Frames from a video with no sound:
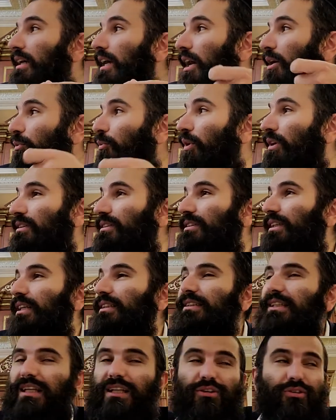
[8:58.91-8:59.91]
On one
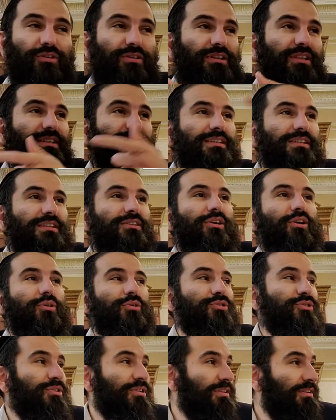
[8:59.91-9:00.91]
side, they look, they see the
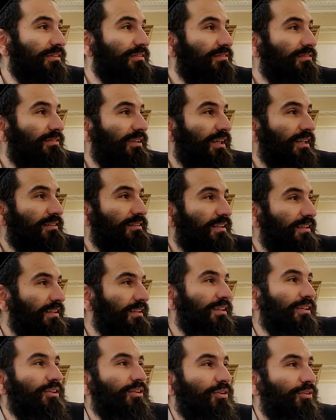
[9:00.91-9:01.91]
ocean. Right? They're
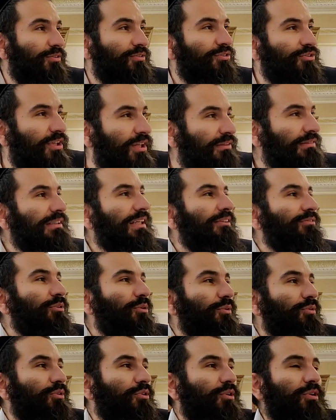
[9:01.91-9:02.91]
going to go and drown. They have
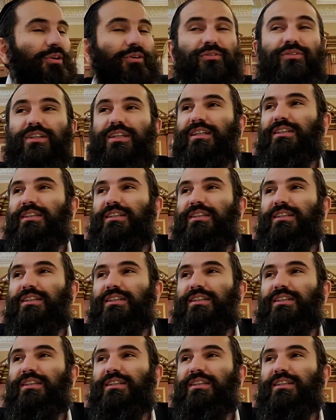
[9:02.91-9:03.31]
nowhere to go.